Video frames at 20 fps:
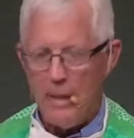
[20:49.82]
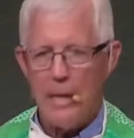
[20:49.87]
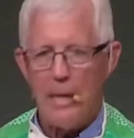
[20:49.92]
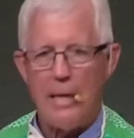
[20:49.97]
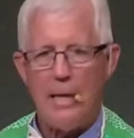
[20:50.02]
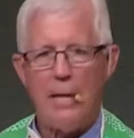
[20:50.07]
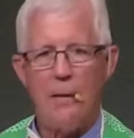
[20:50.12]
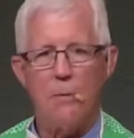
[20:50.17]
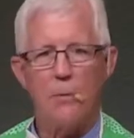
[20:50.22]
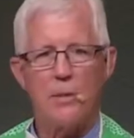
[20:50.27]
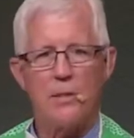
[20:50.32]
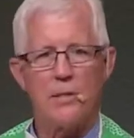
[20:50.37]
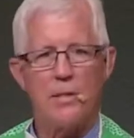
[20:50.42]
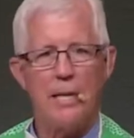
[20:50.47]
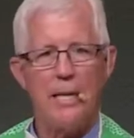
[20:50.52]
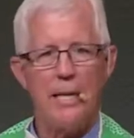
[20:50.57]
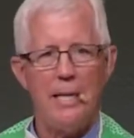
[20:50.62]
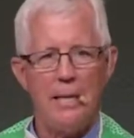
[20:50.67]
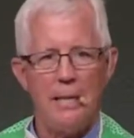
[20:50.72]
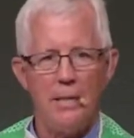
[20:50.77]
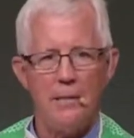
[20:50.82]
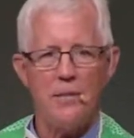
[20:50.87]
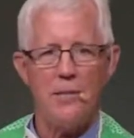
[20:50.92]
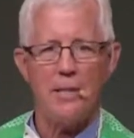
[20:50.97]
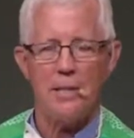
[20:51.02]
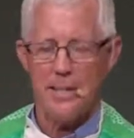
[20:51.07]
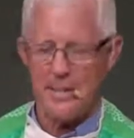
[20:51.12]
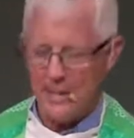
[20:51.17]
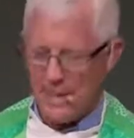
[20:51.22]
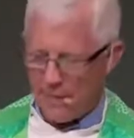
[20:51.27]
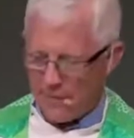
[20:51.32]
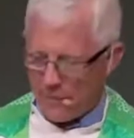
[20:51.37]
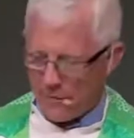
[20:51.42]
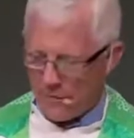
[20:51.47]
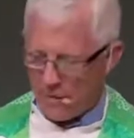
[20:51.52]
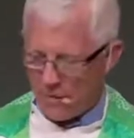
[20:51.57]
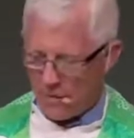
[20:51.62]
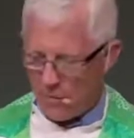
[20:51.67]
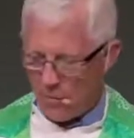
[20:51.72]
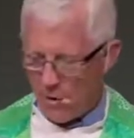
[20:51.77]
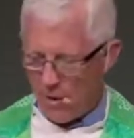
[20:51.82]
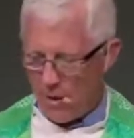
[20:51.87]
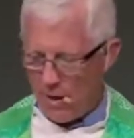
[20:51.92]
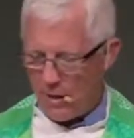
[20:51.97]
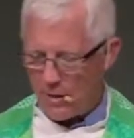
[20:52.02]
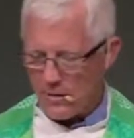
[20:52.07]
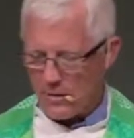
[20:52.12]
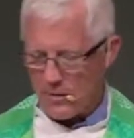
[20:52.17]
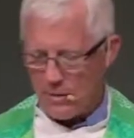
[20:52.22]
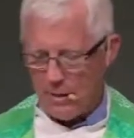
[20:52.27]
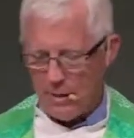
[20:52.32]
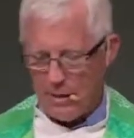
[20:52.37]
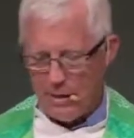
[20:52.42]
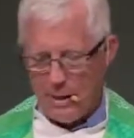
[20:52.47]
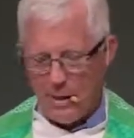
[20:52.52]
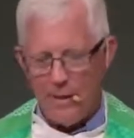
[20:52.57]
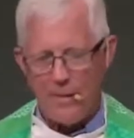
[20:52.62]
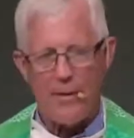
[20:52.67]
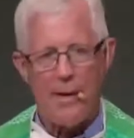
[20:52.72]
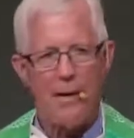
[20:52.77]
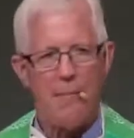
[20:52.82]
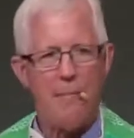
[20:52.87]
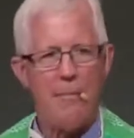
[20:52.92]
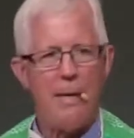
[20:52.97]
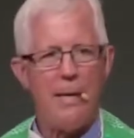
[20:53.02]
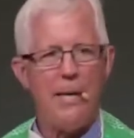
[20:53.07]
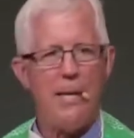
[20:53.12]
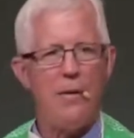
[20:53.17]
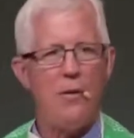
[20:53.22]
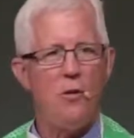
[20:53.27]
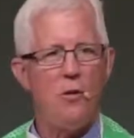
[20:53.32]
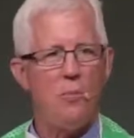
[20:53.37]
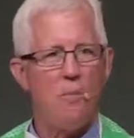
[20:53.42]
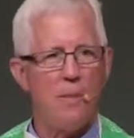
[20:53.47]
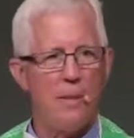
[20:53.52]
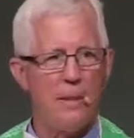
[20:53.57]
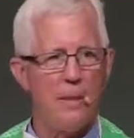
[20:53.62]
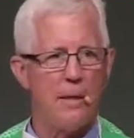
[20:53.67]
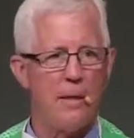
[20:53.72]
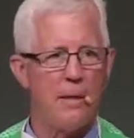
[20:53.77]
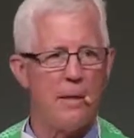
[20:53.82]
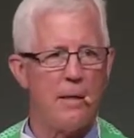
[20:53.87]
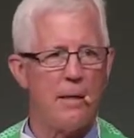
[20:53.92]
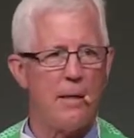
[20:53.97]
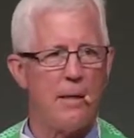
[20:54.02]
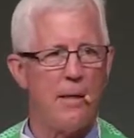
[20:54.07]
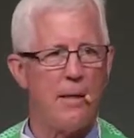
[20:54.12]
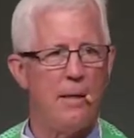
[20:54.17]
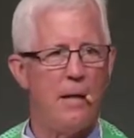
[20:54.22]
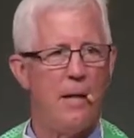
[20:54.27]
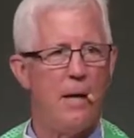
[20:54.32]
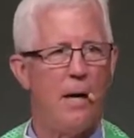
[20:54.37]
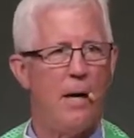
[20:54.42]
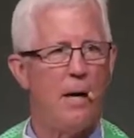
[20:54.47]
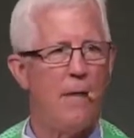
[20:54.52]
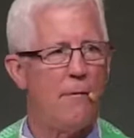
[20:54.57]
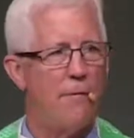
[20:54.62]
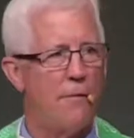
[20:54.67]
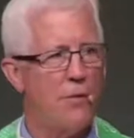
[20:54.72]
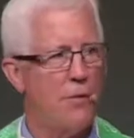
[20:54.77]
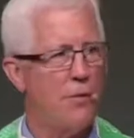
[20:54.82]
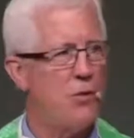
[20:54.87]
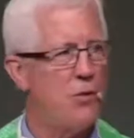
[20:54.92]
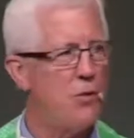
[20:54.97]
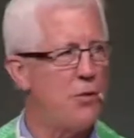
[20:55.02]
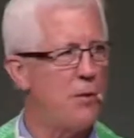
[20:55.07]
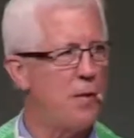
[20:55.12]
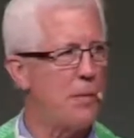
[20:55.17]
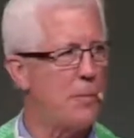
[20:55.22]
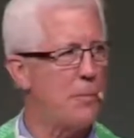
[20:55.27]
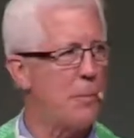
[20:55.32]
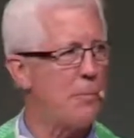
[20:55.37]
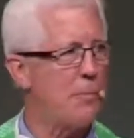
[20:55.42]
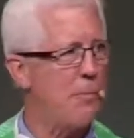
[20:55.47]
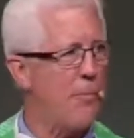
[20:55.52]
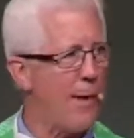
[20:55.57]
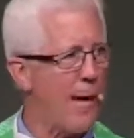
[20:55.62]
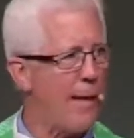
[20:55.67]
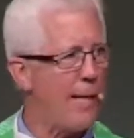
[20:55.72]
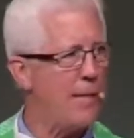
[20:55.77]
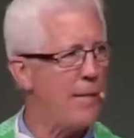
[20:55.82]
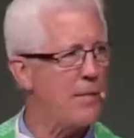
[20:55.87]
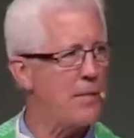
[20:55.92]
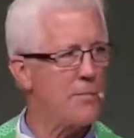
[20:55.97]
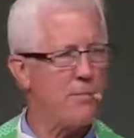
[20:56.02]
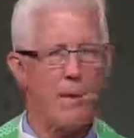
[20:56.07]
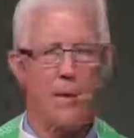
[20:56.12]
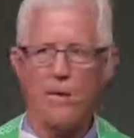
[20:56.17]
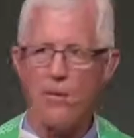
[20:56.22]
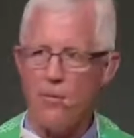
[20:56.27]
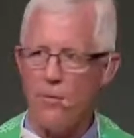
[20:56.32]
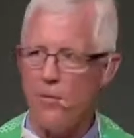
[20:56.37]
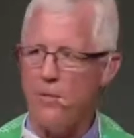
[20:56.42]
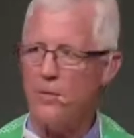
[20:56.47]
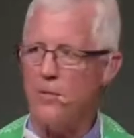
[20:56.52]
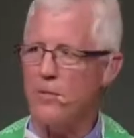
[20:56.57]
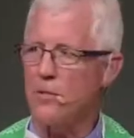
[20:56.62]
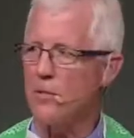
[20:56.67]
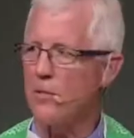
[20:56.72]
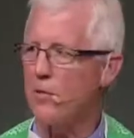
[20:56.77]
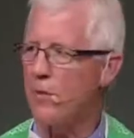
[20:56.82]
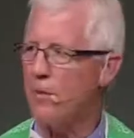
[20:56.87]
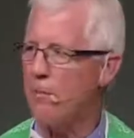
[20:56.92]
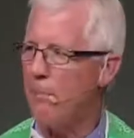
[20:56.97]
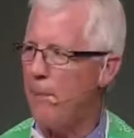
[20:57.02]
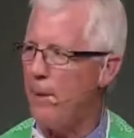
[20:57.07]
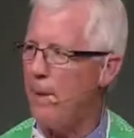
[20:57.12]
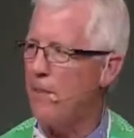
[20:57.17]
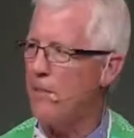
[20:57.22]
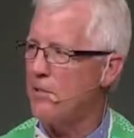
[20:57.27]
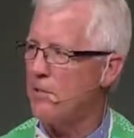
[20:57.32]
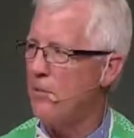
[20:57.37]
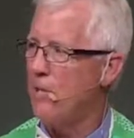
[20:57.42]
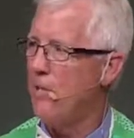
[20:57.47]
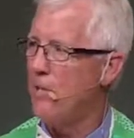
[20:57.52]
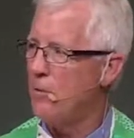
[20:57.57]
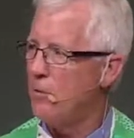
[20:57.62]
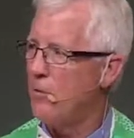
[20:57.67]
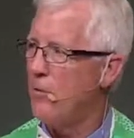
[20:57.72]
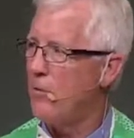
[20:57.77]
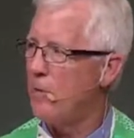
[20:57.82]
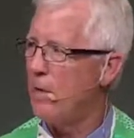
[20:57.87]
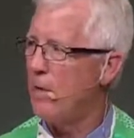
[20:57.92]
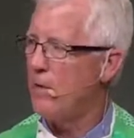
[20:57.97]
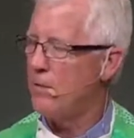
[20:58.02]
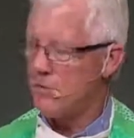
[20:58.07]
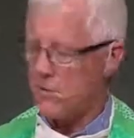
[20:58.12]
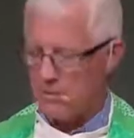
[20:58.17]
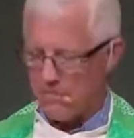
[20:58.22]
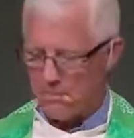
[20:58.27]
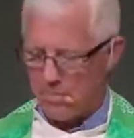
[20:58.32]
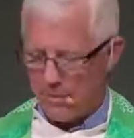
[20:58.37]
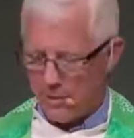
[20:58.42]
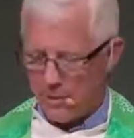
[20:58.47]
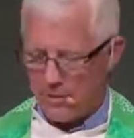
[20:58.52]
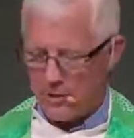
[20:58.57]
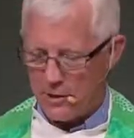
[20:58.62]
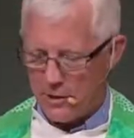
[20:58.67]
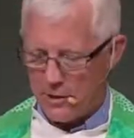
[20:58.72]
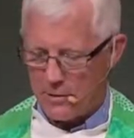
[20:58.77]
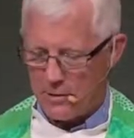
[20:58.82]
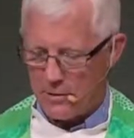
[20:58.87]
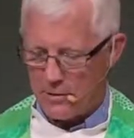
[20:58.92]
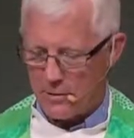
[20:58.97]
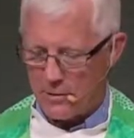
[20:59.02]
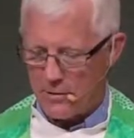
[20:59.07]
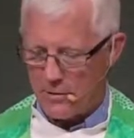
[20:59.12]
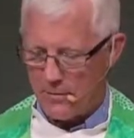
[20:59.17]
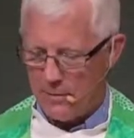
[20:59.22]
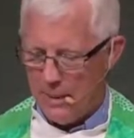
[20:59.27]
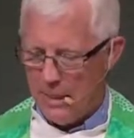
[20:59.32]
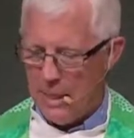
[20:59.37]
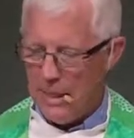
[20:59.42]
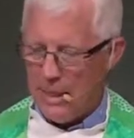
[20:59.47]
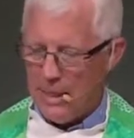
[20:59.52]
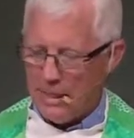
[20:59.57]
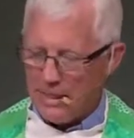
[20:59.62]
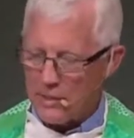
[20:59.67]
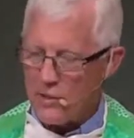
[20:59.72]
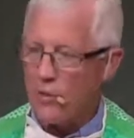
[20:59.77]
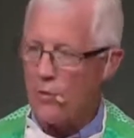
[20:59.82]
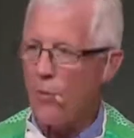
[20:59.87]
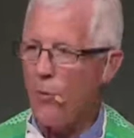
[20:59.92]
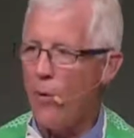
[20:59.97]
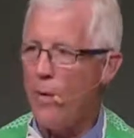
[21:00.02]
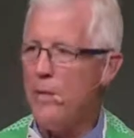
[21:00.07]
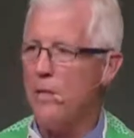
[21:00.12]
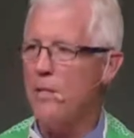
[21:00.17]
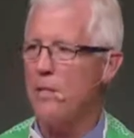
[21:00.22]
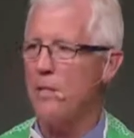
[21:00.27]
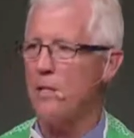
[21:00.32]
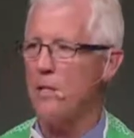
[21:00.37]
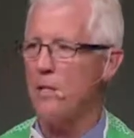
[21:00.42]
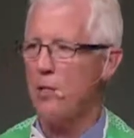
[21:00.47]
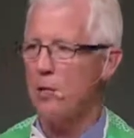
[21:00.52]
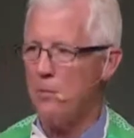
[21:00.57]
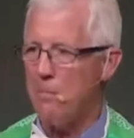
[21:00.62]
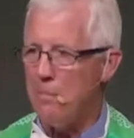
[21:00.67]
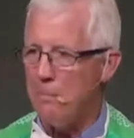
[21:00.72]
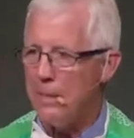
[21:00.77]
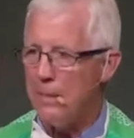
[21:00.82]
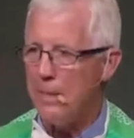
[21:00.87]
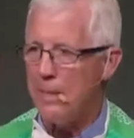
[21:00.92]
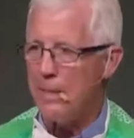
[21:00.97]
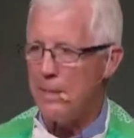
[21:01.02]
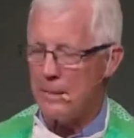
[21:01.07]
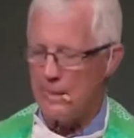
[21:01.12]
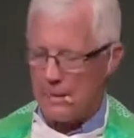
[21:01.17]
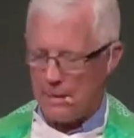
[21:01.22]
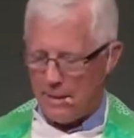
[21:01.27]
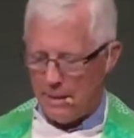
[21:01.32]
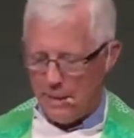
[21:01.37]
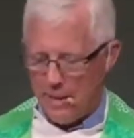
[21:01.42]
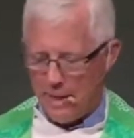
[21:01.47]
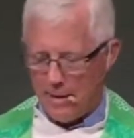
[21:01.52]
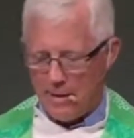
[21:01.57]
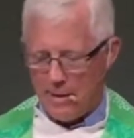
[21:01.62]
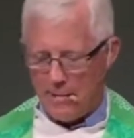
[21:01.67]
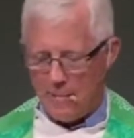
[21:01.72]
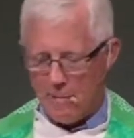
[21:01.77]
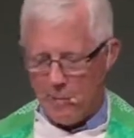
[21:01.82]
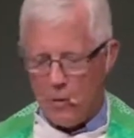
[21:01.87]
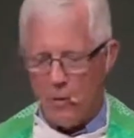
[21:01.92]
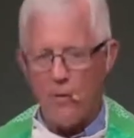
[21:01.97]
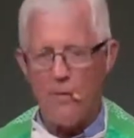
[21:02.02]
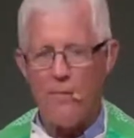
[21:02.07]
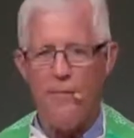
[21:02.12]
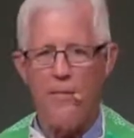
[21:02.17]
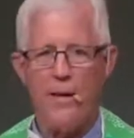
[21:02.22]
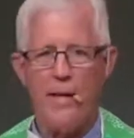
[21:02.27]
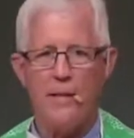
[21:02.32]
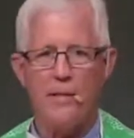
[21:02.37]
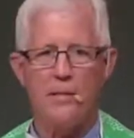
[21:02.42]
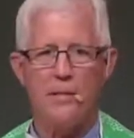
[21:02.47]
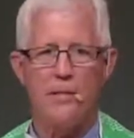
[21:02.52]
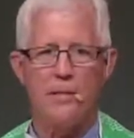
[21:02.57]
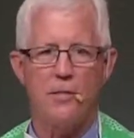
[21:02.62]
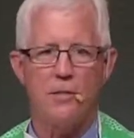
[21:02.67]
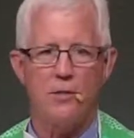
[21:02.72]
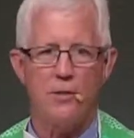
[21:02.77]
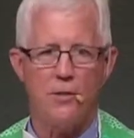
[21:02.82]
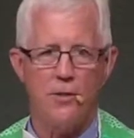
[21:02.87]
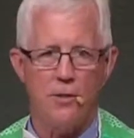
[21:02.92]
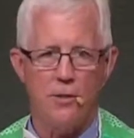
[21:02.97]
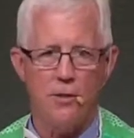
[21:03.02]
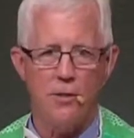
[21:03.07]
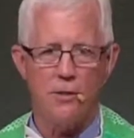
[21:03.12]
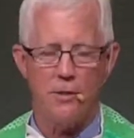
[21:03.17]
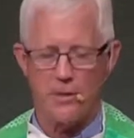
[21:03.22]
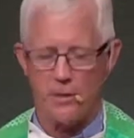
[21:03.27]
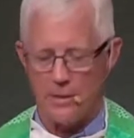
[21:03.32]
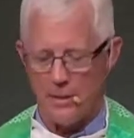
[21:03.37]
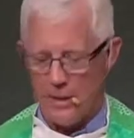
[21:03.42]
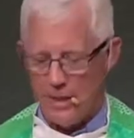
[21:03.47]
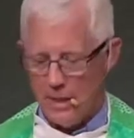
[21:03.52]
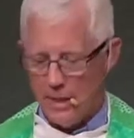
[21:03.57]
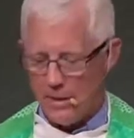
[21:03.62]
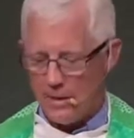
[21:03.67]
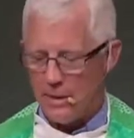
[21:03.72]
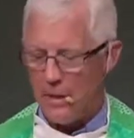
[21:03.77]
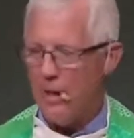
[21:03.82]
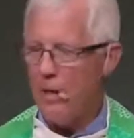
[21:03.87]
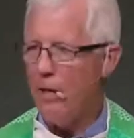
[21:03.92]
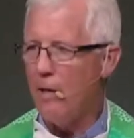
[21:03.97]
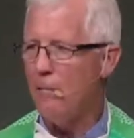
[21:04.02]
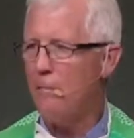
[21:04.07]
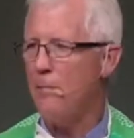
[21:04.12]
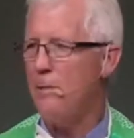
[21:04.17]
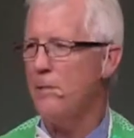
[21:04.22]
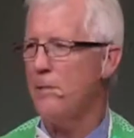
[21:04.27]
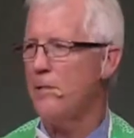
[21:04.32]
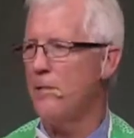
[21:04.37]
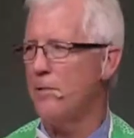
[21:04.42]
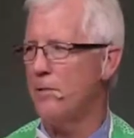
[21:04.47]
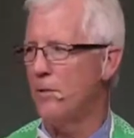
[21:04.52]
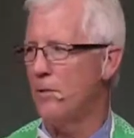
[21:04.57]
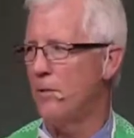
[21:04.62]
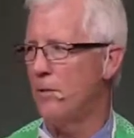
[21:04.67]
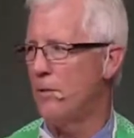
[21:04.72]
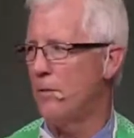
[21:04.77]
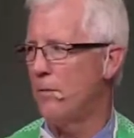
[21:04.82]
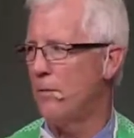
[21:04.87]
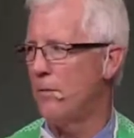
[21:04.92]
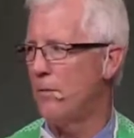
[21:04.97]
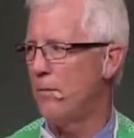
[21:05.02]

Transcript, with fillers: It was his death on the cross that made humility a virtue that's been practiced by Christians for the past 2,000 plus years. It's Christ's humility that motivates his church to humbly serve